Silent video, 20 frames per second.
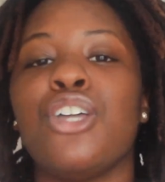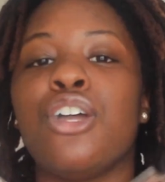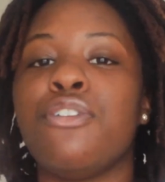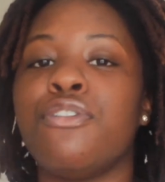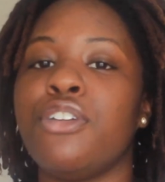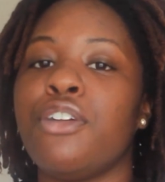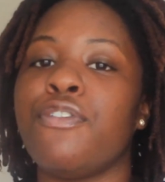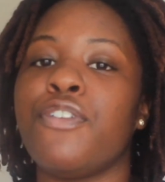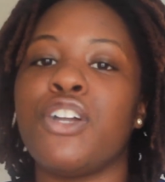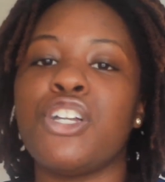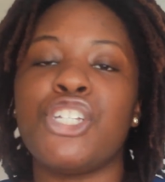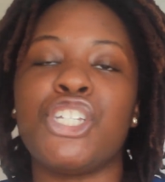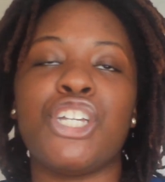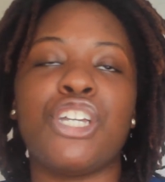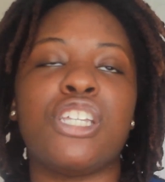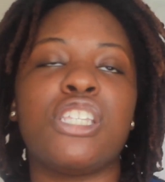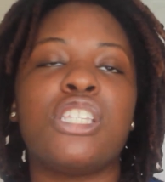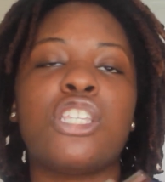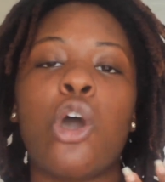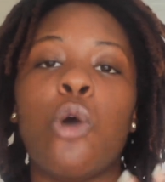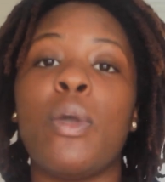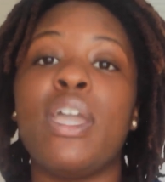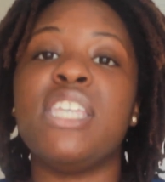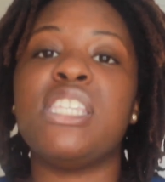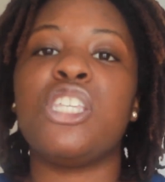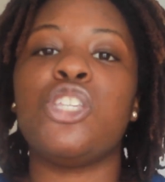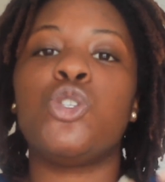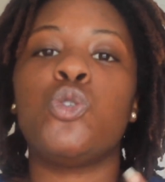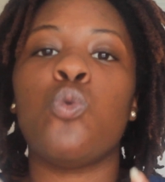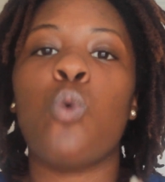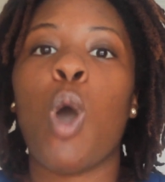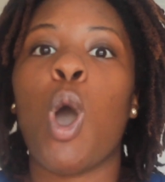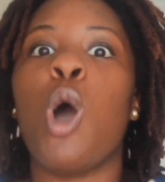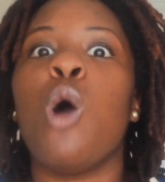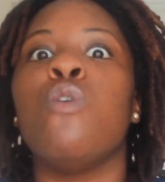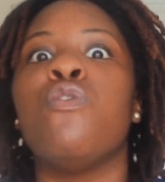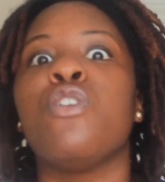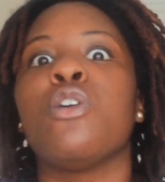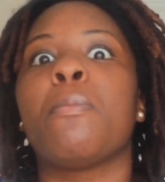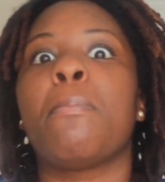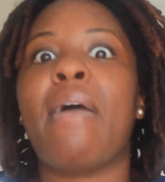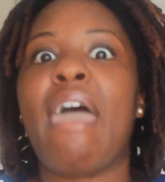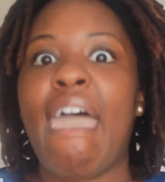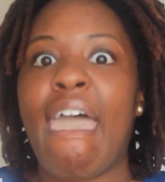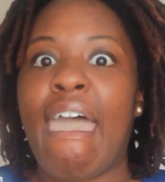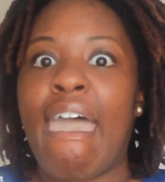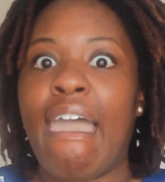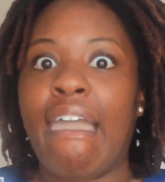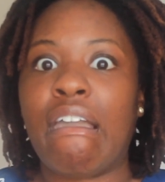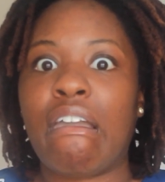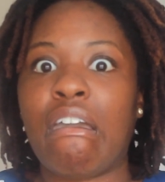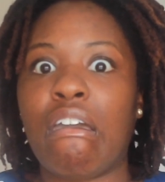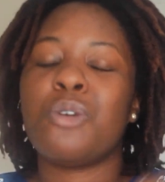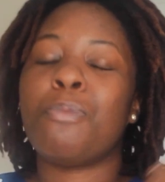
During your first year, it's so easy to overpack.